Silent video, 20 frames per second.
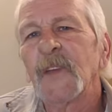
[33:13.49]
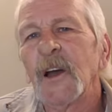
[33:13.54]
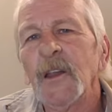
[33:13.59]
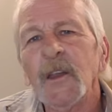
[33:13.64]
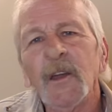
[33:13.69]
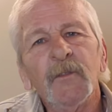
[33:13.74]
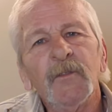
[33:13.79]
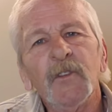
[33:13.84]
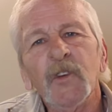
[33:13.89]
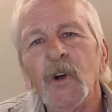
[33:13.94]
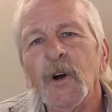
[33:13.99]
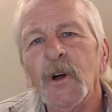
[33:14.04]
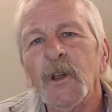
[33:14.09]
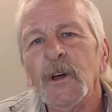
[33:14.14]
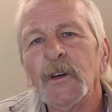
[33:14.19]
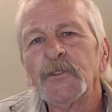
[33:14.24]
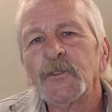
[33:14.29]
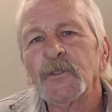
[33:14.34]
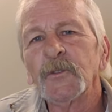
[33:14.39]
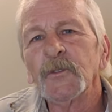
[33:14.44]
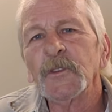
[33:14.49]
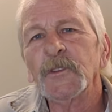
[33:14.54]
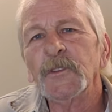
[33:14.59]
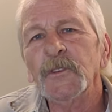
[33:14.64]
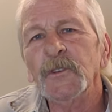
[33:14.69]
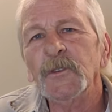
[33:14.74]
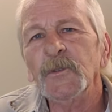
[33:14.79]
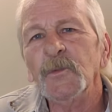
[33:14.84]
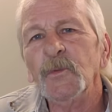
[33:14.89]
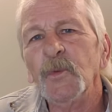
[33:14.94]
I love you all. I truly
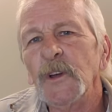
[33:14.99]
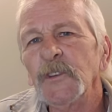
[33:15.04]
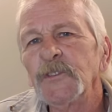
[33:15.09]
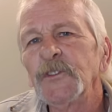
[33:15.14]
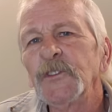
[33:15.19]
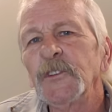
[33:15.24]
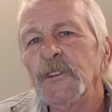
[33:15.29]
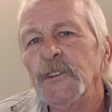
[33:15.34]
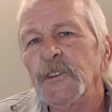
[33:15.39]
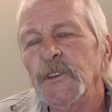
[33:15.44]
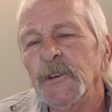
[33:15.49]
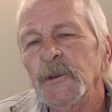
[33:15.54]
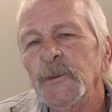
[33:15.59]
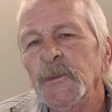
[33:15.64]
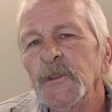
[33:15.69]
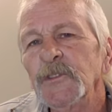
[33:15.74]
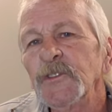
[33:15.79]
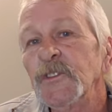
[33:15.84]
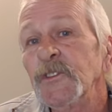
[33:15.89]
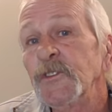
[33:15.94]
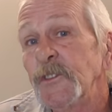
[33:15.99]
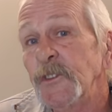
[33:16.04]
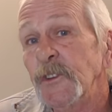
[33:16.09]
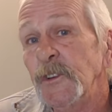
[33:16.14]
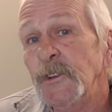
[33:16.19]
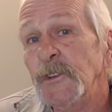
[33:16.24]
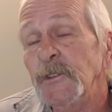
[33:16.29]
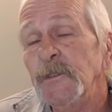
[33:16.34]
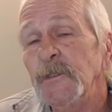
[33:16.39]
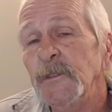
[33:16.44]
do. Rest in Him. This is
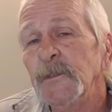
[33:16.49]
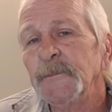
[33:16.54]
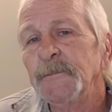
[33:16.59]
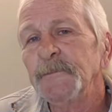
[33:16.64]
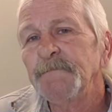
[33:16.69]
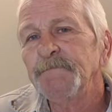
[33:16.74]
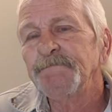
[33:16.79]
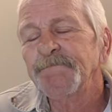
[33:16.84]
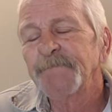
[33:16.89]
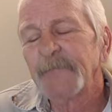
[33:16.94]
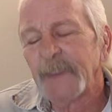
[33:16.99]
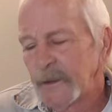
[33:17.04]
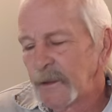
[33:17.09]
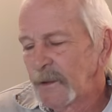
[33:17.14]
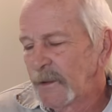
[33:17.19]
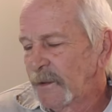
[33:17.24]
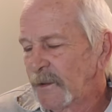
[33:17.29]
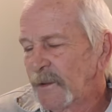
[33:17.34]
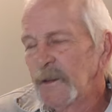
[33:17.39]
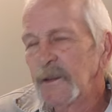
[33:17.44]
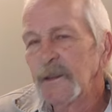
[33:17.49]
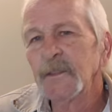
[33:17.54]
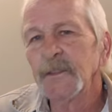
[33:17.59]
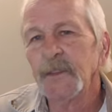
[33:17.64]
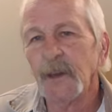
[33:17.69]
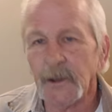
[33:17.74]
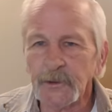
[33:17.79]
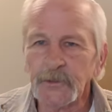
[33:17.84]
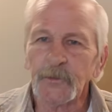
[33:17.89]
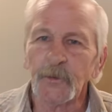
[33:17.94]
Steve.
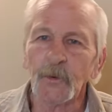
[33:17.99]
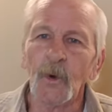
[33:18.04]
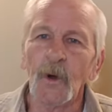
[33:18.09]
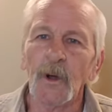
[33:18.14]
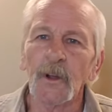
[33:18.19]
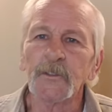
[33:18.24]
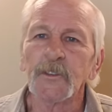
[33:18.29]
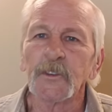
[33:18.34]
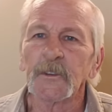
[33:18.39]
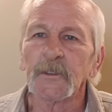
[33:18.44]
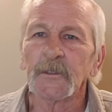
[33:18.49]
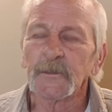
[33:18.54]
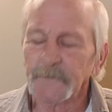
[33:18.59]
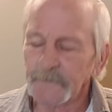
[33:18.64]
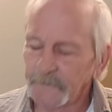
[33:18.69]
Thanks for watching.